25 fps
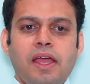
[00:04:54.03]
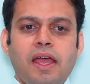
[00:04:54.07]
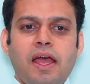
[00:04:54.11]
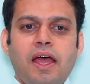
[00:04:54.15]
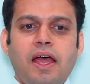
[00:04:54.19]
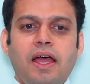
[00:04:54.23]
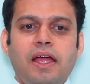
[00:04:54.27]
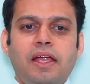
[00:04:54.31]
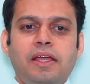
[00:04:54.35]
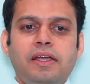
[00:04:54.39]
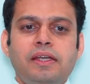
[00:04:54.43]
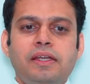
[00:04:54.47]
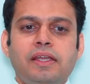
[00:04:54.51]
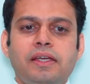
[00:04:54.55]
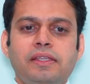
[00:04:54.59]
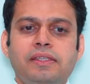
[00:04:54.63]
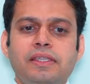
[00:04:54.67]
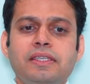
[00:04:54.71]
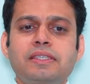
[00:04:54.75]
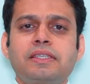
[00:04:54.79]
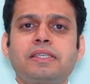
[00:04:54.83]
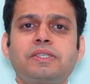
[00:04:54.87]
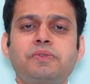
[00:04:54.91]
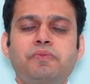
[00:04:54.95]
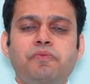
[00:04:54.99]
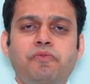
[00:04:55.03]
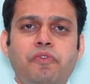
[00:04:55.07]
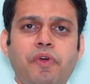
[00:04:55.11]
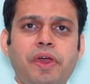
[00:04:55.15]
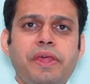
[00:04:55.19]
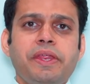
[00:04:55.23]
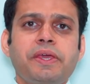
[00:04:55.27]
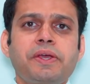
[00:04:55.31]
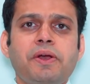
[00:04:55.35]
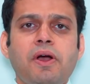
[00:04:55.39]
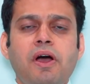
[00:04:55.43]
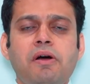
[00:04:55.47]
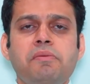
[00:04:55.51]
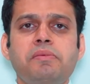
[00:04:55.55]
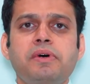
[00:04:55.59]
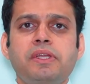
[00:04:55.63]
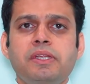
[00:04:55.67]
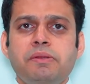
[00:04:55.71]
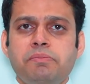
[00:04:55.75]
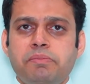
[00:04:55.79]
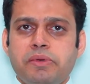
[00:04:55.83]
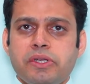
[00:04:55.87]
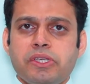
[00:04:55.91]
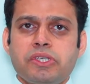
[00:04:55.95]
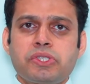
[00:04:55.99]
and this is very common
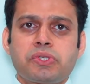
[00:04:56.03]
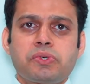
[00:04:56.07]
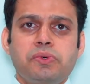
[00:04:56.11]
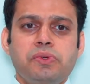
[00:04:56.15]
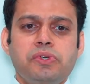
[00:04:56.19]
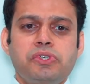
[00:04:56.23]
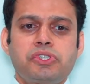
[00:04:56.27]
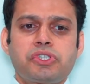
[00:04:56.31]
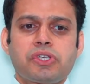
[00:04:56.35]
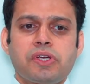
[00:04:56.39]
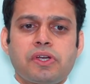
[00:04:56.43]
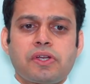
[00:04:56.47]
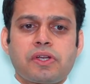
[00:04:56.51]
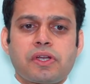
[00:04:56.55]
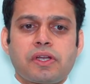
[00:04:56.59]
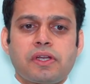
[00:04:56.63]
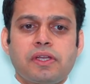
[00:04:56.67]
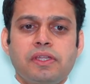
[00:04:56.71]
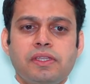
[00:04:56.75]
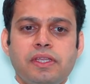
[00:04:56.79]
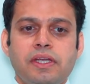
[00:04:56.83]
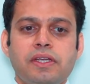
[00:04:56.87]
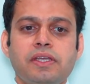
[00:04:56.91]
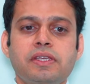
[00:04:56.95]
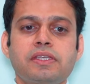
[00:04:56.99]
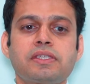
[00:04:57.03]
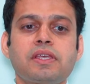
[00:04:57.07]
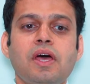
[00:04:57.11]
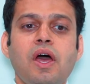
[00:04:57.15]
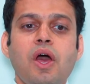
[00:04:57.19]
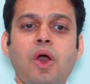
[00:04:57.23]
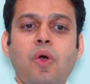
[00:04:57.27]
in preschool children that is